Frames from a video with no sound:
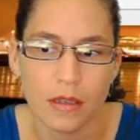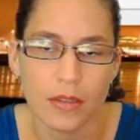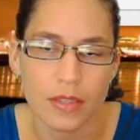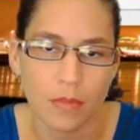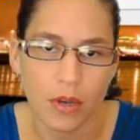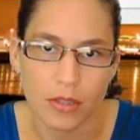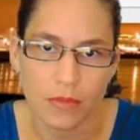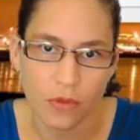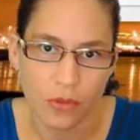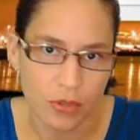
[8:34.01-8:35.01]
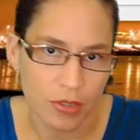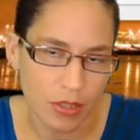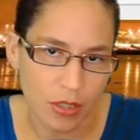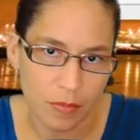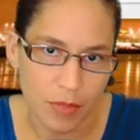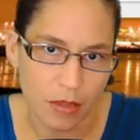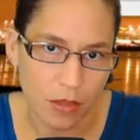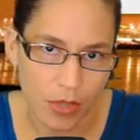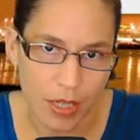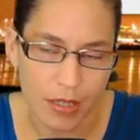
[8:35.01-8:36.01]
this mods folder is going to be
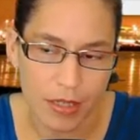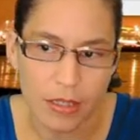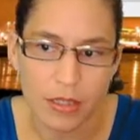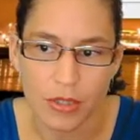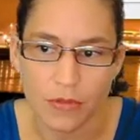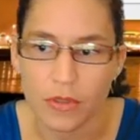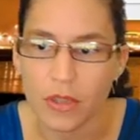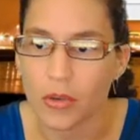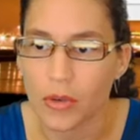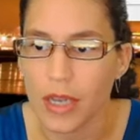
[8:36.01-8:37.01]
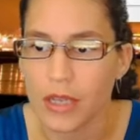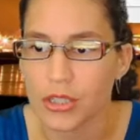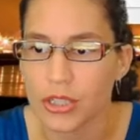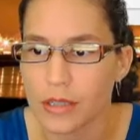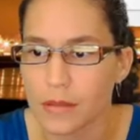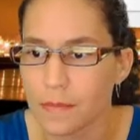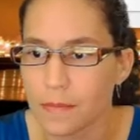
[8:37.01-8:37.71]
located in a different location.